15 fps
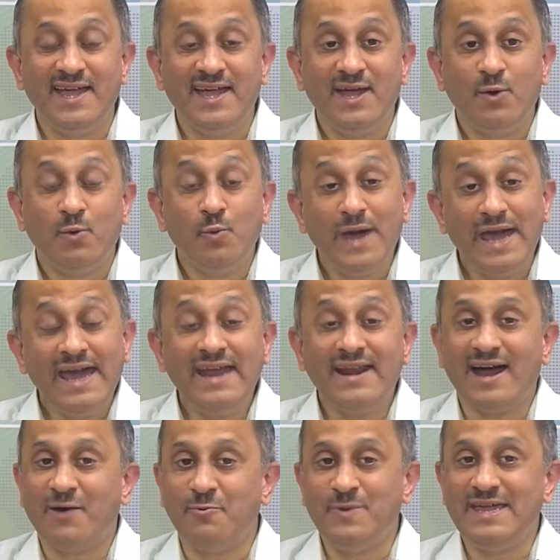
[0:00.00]
Where
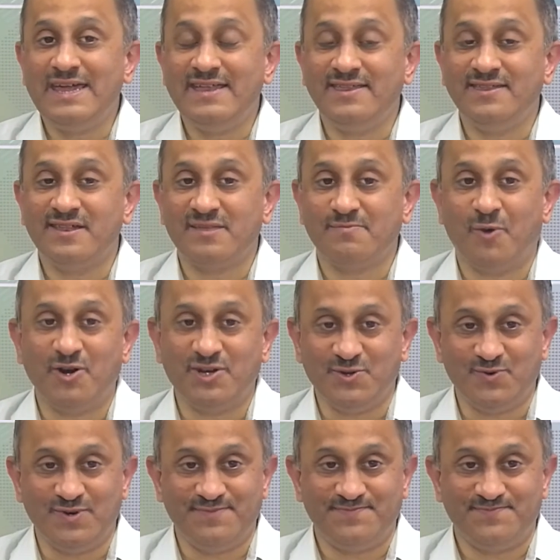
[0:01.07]
are we in this
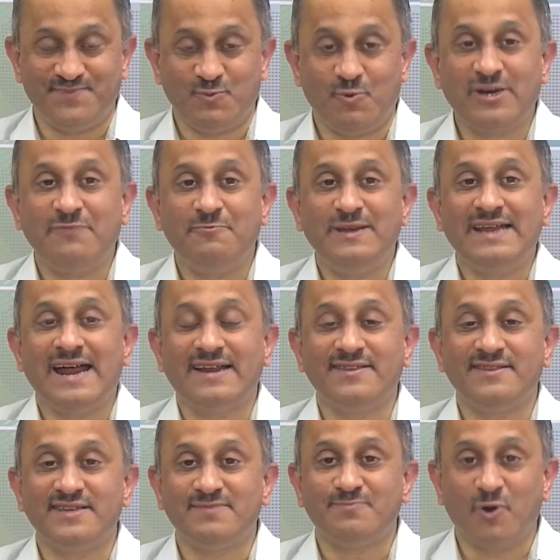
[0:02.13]
module? What have we done in
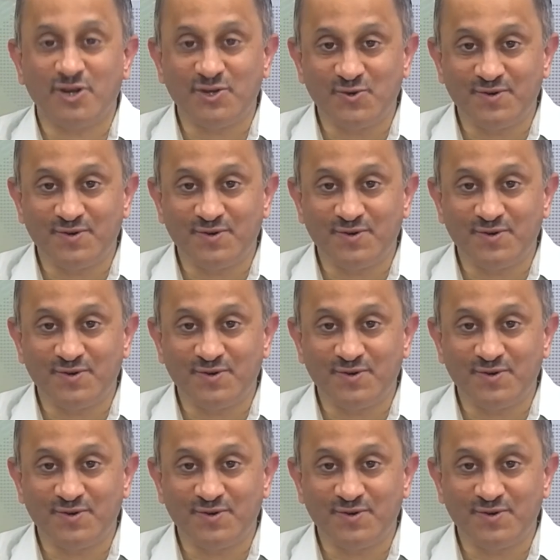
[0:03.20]
this module?